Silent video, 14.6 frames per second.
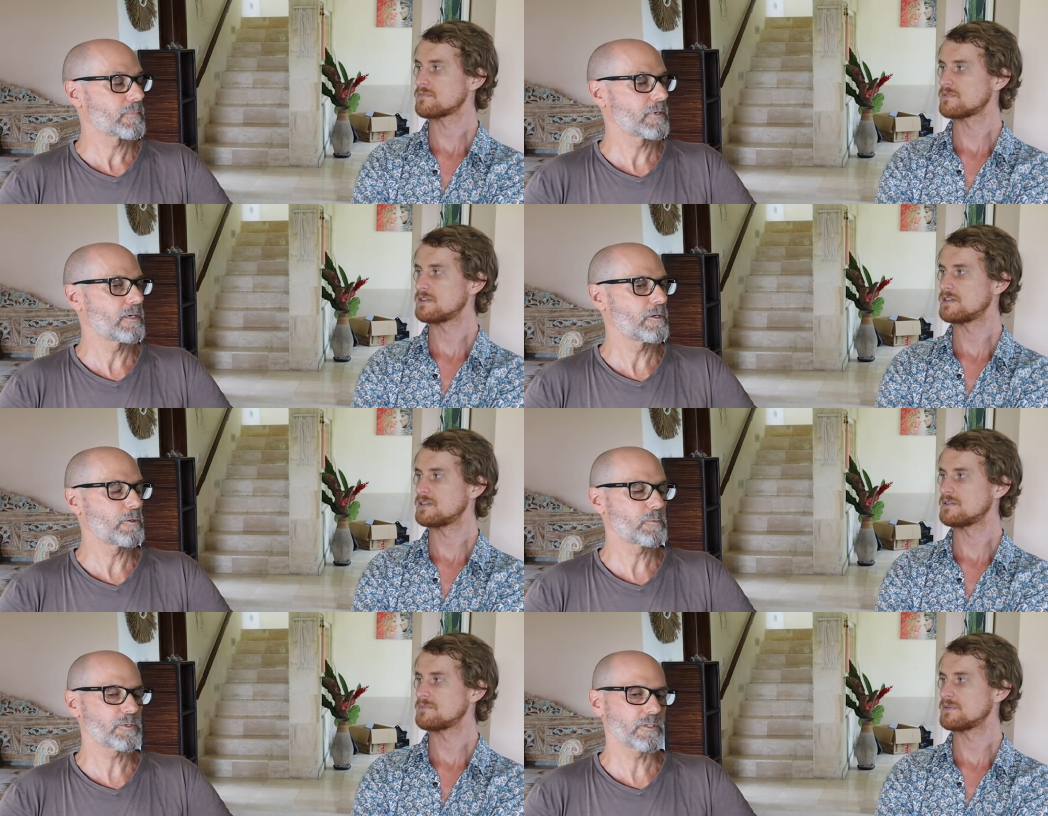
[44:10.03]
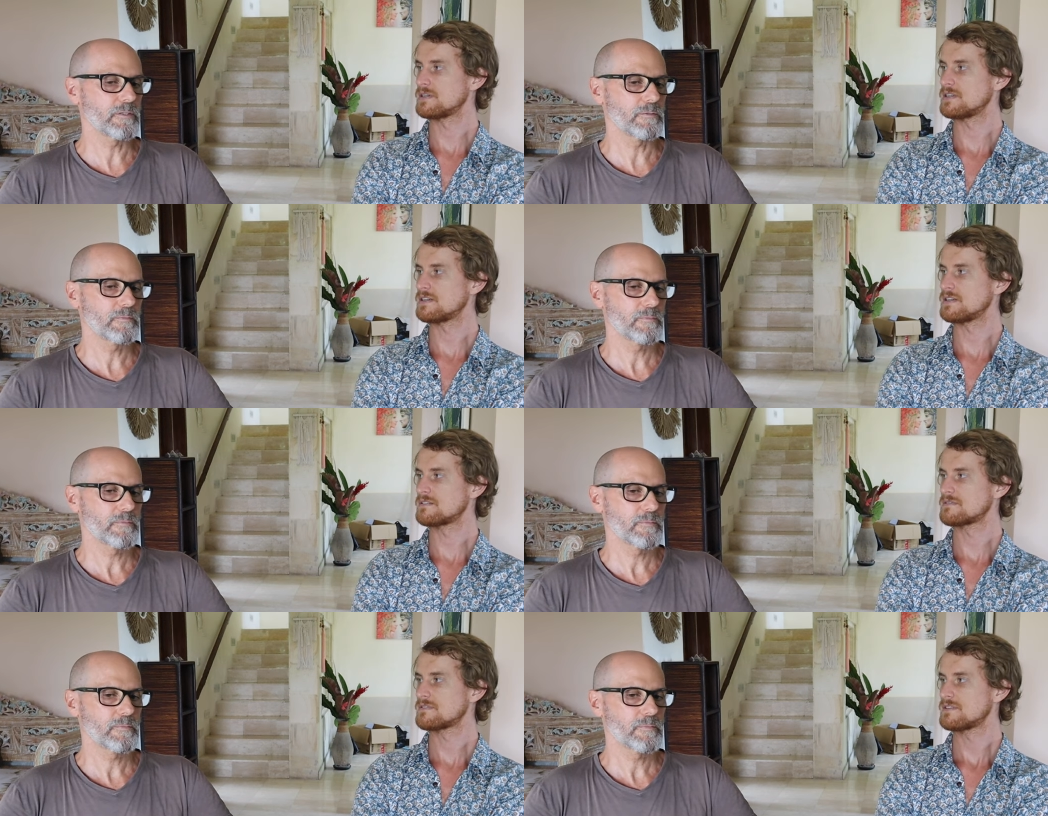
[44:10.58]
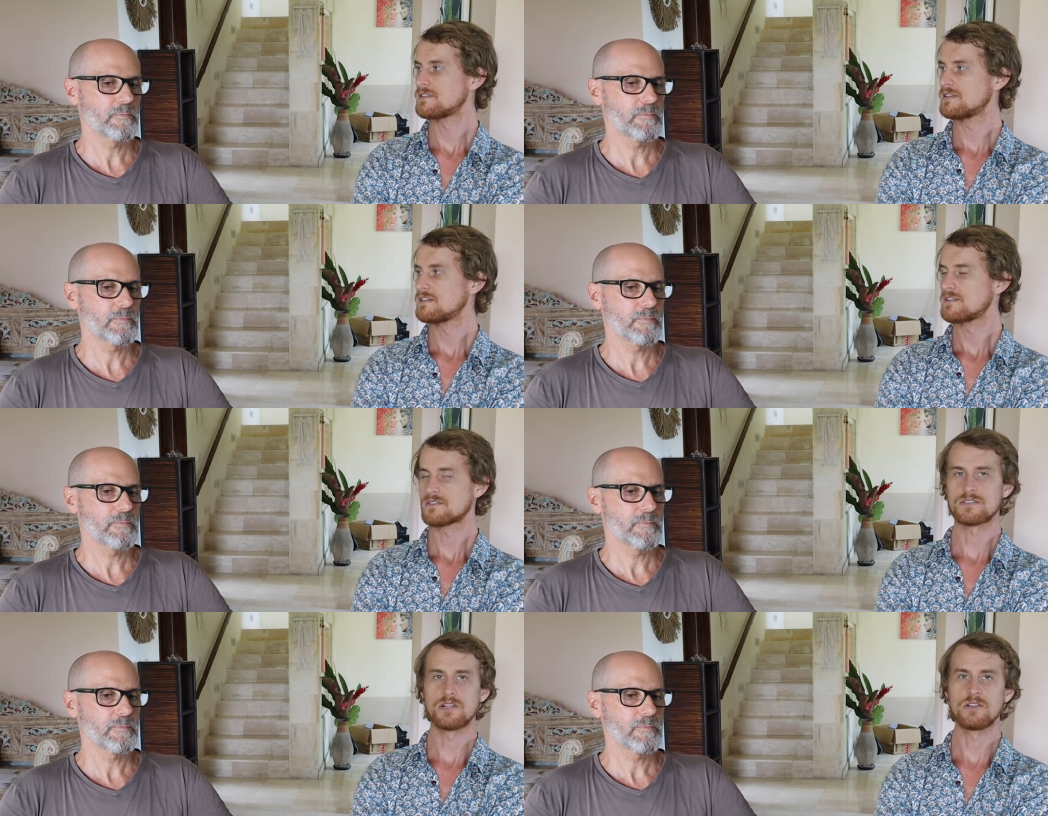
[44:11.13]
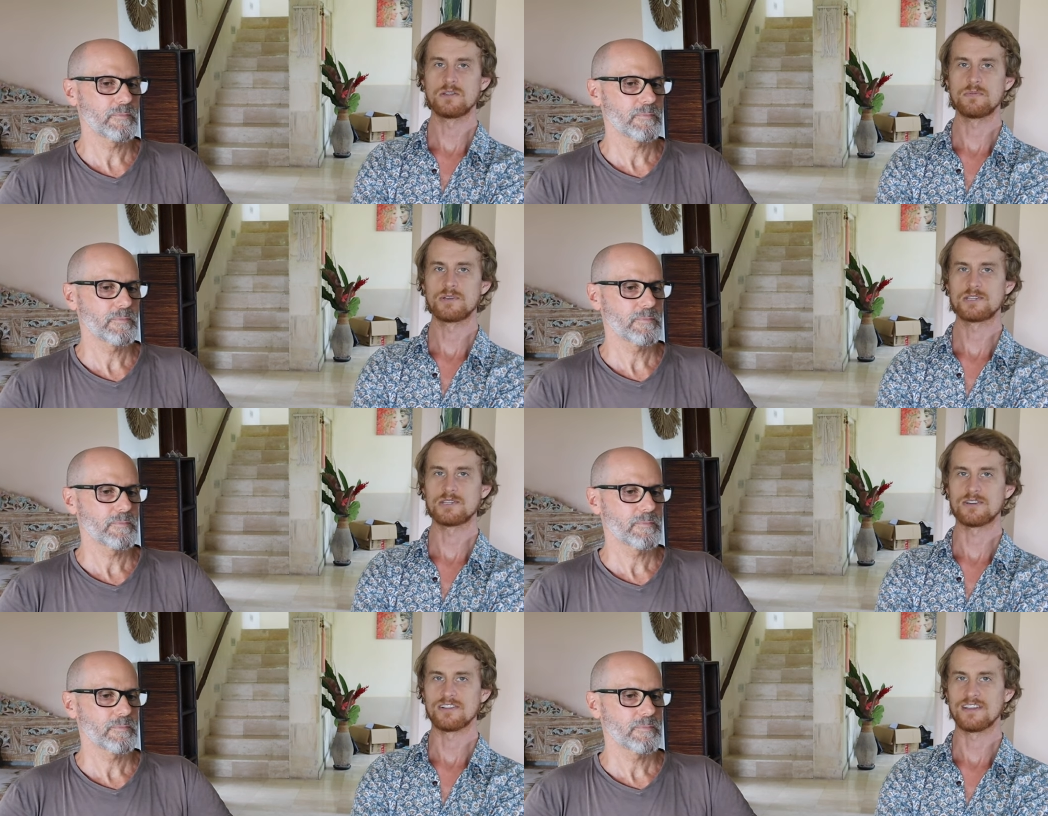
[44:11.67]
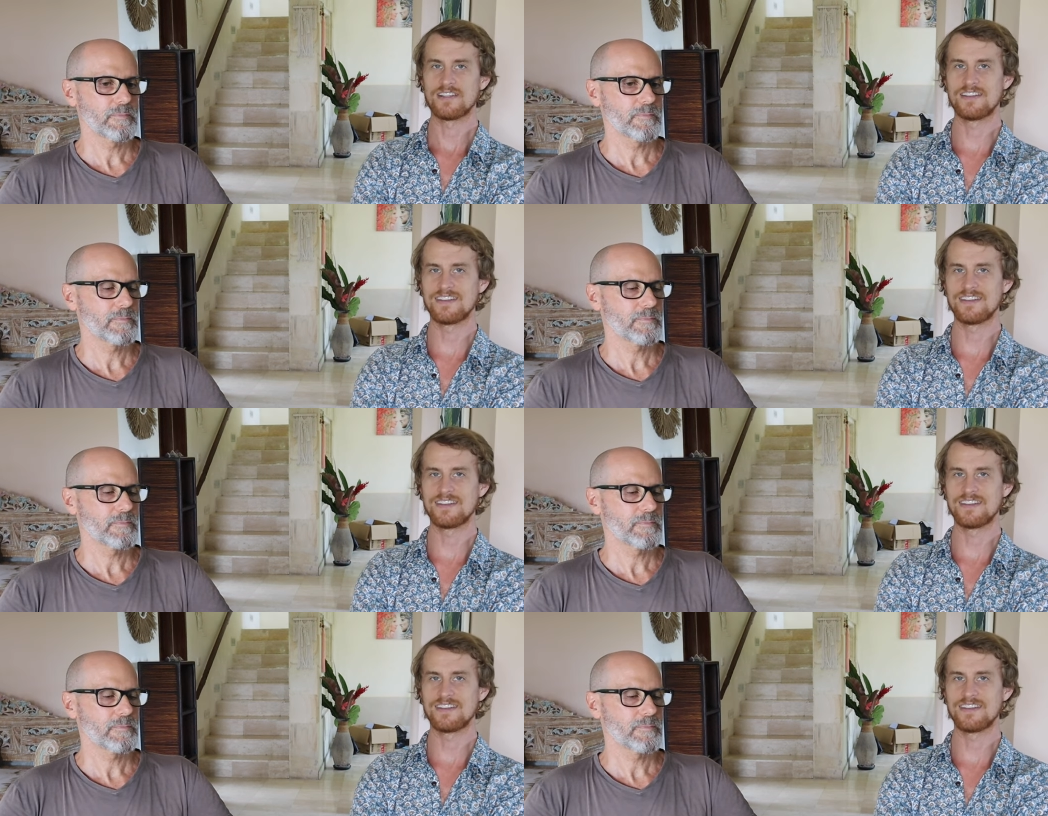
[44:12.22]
Speaker 1: I hope so. But, uh, slowly but surely.